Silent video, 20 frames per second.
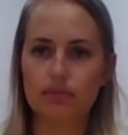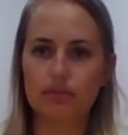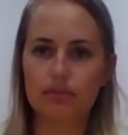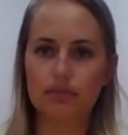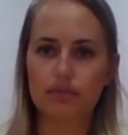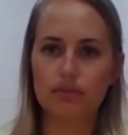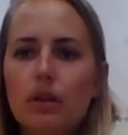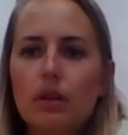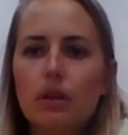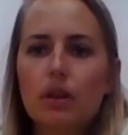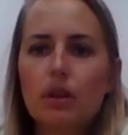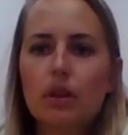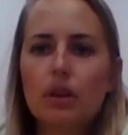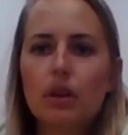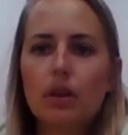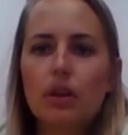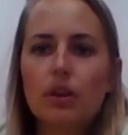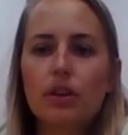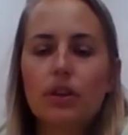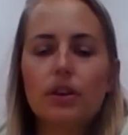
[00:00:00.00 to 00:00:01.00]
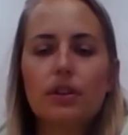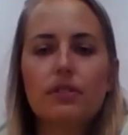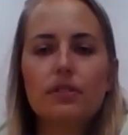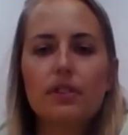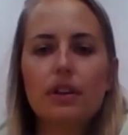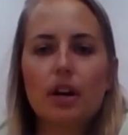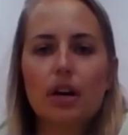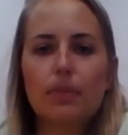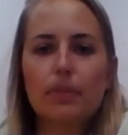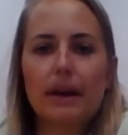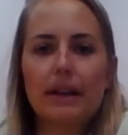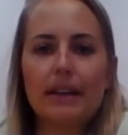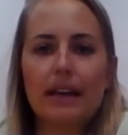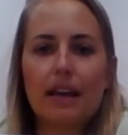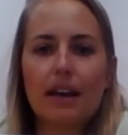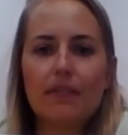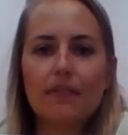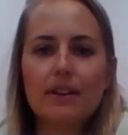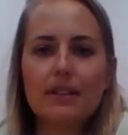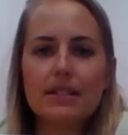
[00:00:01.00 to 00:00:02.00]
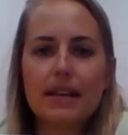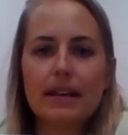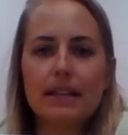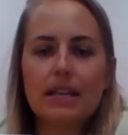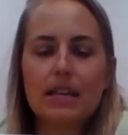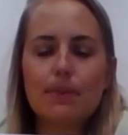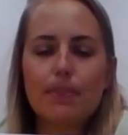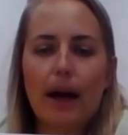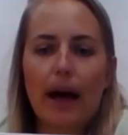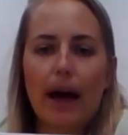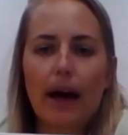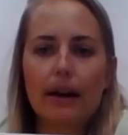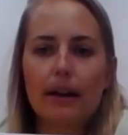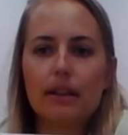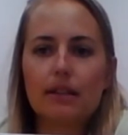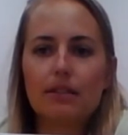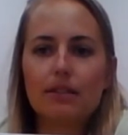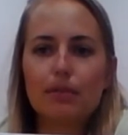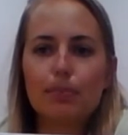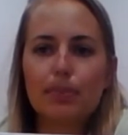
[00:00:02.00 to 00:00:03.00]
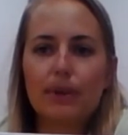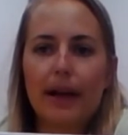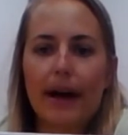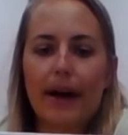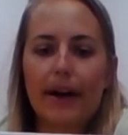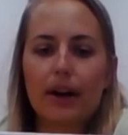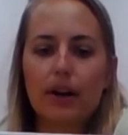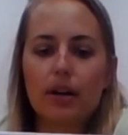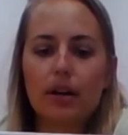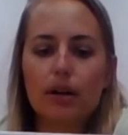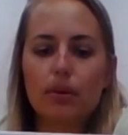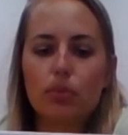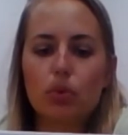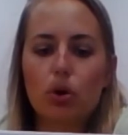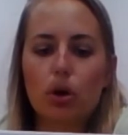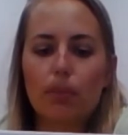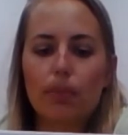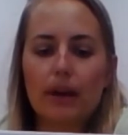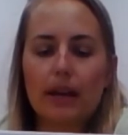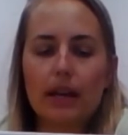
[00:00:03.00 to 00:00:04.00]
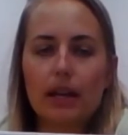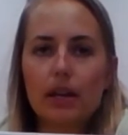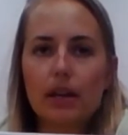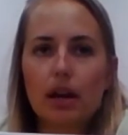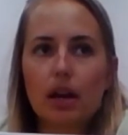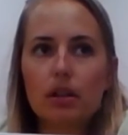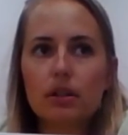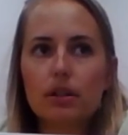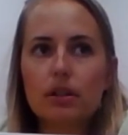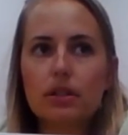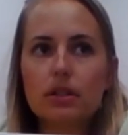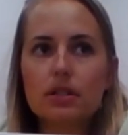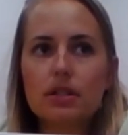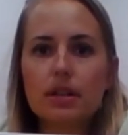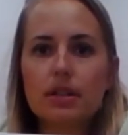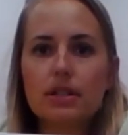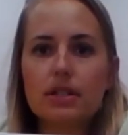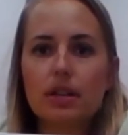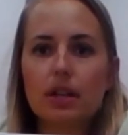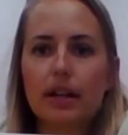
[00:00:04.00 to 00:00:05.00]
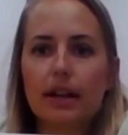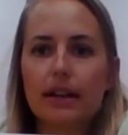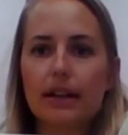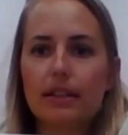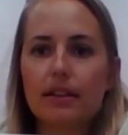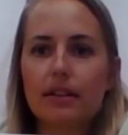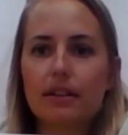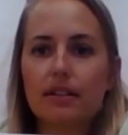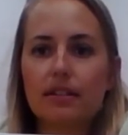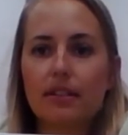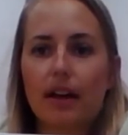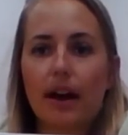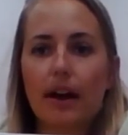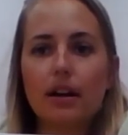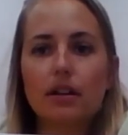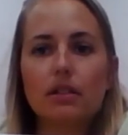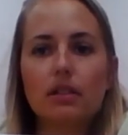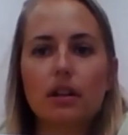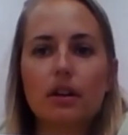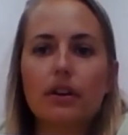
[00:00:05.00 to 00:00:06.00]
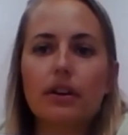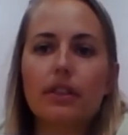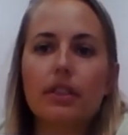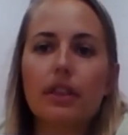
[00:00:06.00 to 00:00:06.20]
You'll see on my canvas, I keep adding splatter and more paint colors until I get the desired look that I want.